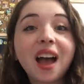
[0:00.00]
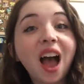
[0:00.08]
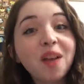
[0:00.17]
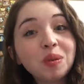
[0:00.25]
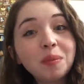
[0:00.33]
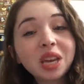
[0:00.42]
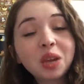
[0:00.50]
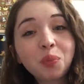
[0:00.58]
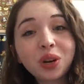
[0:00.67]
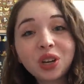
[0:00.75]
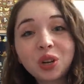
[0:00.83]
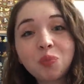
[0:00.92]
I've been making
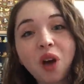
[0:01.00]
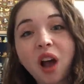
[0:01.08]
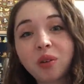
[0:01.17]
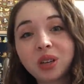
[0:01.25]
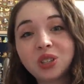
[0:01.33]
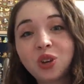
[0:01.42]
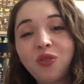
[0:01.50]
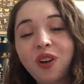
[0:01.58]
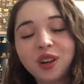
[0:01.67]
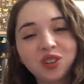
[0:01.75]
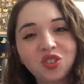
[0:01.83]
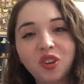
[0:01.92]
pretty good progress so
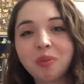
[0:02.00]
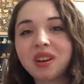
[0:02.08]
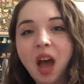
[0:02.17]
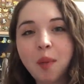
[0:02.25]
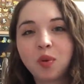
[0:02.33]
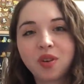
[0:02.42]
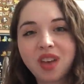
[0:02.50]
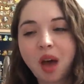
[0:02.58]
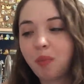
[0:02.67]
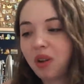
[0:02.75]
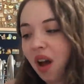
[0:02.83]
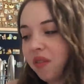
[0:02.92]
far, so I've been happy with
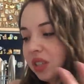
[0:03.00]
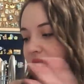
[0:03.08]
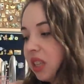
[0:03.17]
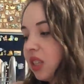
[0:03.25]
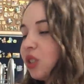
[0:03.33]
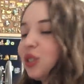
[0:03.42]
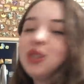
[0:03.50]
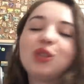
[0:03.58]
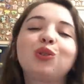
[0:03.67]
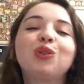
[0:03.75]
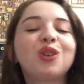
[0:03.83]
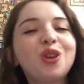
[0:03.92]
that, but obviously there's
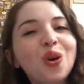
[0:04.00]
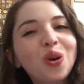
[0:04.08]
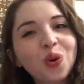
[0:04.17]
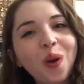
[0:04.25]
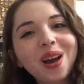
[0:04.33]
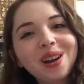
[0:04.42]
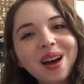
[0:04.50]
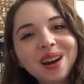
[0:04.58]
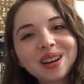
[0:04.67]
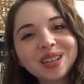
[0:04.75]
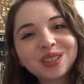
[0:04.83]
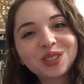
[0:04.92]
still quite a lot
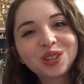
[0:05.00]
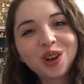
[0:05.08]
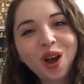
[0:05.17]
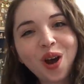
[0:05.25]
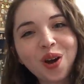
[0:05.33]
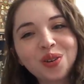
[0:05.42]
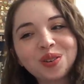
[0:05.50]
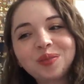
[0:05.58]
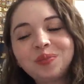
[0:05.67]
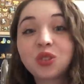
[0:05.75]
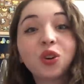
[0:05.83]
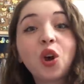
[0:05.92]
of ears to go.
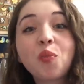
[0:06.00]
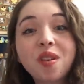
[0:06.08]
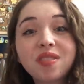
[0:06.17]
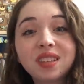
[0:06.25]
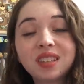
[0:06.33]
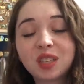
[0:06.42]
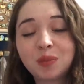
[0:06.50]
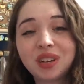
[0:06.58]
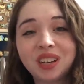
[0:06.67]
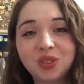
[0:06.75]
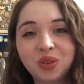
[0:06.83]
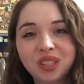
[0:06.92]
So I hope that this has been
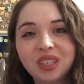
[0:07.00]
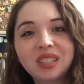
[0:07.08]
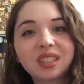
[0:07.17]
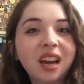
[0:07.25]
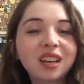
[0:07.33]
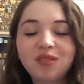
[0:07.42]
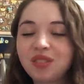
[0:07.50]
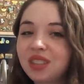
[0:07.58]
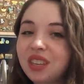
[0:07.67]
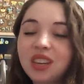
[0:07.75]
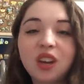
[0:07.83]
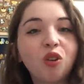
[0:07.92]
interesting to kind of
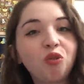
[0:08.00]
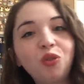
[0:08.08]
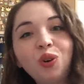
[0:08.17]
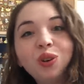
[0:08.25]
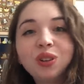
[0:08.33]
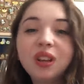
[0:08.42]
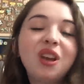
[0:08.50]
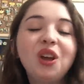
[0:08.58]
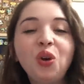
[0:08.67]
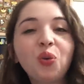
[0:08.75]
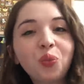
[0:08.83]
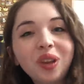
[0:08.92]
see a full
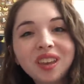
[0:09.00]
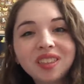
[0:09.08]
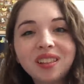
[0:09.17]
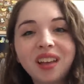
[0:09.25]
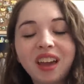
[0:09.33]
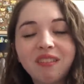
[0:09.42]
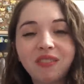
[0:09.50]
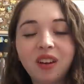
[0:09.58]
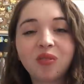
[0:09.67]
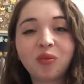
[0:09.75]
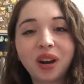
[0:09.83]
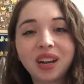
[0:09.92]
week in the life
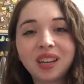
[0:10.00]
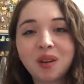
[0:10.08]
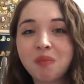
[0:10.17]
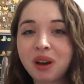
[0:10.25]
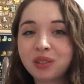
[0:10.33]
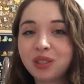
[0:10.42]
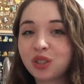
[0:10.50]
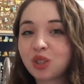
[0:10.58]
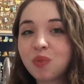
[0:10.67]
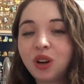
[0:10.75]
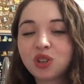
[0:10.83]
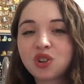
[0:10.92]
of running a mouse ear
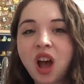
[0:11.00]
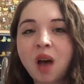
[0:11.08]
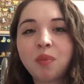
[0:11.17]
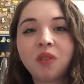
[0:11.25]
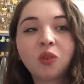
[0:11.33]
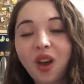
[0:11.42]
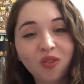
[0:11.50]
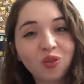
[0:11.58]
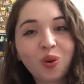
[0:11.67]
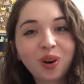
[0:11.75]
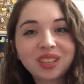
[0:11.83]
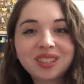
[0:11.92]
small shop. Of
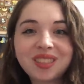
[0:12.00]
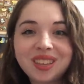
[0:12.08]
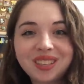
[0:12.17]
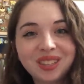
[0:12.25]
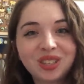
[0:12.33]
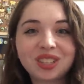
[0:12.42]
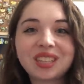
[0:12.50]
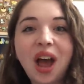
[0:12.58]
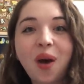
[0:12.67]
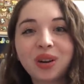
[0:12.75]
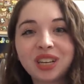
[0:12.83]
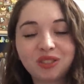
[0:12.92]
course, this is just
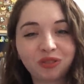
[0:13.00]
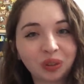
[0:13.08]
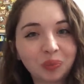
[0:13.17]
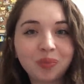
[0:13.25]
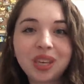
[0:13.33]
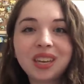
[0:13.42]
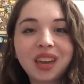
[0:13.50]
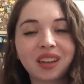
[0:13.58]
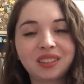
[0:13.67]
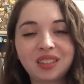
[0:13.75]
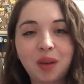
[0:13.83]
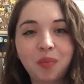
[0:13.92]
how it is for me
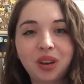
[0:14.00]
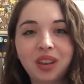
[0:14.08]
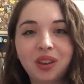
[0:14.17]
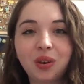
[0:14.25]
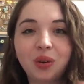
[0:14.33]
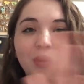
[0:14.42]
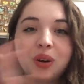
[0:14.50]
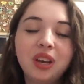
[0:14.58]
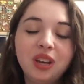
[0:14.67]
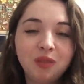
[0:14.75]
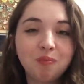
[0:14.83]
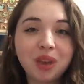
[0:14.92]
as somebody who
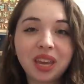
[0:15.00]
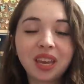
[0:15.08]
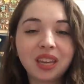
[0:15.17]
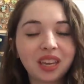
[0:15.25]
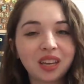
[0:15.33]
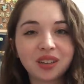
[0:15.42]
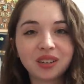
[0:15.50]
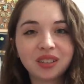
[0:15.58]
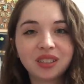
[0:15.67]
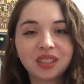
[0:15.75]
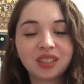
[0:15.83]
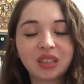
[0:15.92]
making
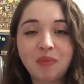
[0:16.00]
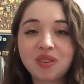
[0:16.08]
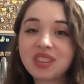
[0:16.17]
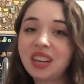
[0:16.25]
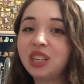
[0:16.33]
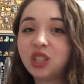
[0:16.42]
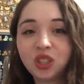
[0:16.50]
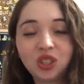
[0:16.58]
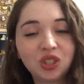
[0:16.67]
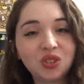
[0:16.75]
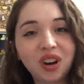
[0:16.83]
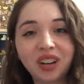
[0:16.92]
ears is something that I just
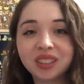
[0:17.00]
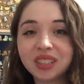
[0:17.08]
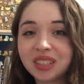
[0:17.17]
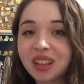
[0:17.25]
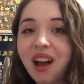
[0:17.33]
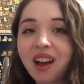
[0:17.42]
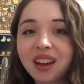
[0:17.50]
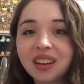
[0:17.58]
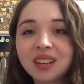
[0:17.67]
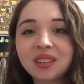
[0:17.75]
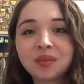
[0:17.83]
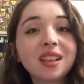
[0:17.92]
do on the
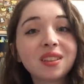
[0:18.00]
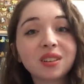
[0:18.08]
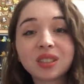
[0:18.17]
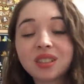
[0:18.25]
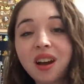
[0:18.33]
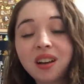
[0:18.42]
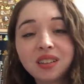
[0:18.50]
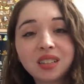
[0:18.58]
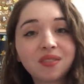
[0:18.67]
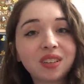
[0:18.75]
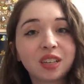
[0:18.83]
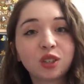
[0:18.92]
side. There's tons
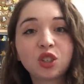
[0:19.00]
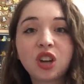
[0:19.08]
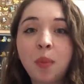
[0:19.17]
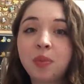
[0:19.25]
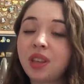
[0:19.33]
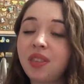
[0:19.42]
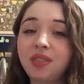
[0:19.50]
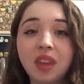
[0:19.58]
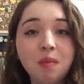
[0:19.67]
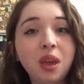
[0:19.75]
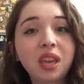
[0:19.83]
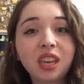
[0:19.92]
of ear shops that
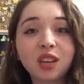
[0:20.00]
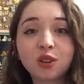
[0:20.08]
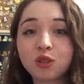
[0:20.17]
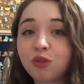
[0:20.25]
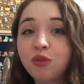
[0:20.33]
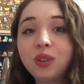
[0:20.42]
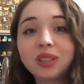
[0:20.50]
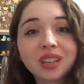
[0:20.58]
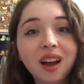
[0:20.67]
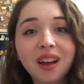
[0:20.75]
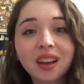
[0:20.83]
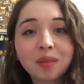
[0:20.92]
they make ears full
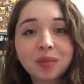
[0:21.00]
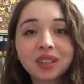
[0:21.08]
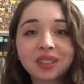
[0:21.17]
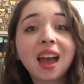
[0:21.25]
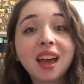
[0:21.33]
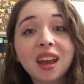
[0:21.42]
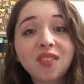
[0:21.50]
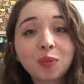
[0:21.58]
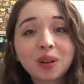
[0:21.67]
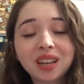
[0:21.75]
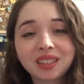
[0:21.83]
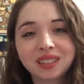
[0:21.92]
time, and
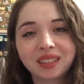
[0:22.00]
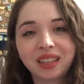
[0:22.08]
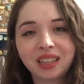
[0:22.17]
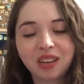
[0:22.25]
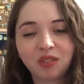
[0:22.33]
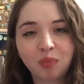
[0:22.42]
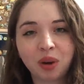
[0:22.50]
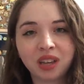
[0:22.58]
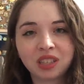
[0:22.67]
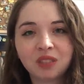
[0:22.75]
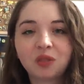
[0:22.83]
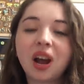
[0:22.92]
everybody has a slightly different
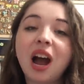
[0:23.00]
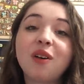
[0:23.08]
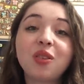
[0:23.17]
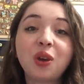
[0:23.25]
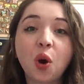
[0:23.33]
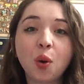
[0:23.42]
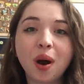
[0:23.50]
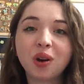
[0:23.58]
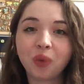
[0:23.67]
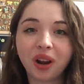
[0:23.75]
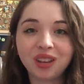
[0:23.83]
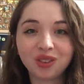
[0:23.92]
process for how they go about
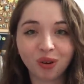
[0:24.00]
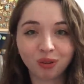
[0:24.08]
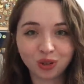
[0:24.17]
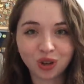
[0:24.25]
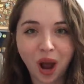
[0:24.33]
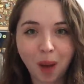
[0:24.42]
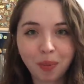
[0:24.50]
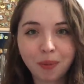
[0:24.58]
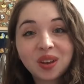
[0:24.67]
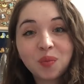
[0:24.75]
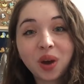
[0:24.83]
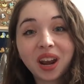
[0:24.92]
running their own shop.
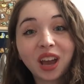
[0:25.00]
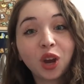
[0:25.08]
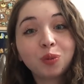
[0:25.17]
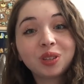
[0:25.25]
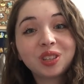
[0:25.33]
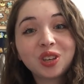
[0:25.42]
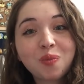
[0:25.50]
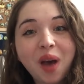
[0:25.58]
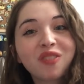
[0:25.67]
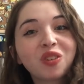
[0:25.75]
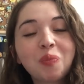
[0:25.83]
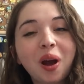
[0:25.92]
But I hope to see you
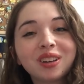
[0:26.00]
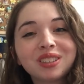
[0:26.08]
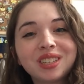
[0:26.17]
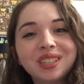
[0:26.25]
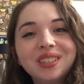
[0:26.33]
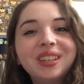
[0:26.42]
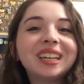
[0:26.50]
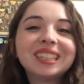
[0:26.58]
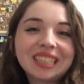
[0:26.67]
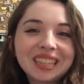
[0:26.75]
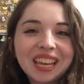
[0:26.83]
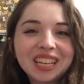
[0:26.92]
back for part two,
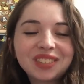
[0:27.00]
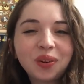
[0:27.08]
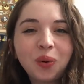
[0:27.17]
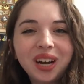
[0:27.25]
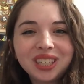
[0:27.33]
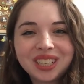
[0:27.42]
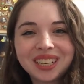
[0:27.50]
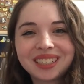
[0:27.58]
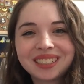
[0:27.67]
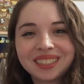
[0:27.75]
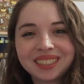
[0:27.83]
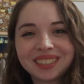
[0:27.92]
and thanks for
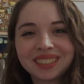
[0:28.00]
watching!